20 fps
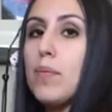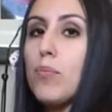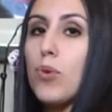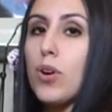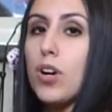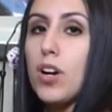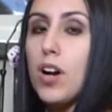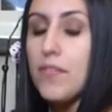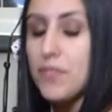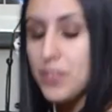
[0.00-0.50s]
more
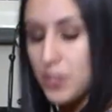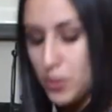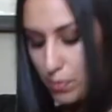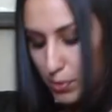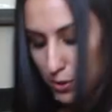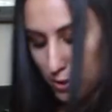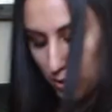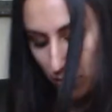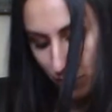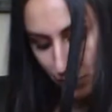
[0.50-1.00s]

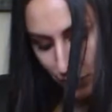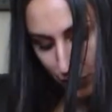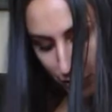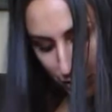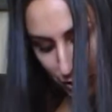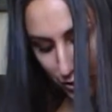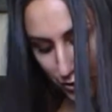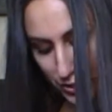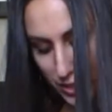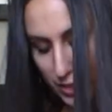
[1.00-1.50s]
comfortable for
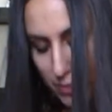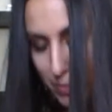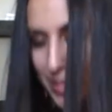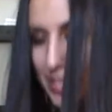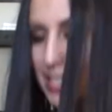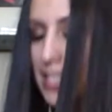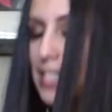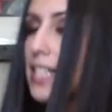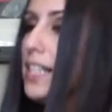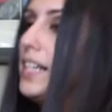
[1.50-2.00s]
you to be
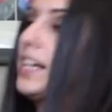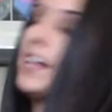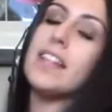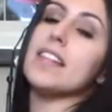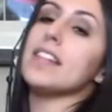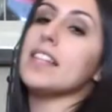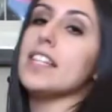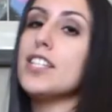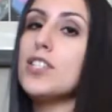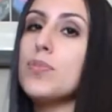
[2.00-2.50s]
sitting
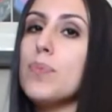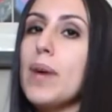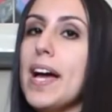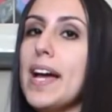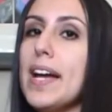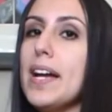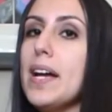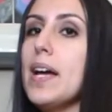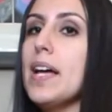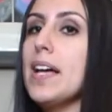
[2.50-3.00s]
this
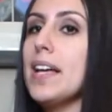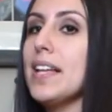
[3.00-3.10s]
way.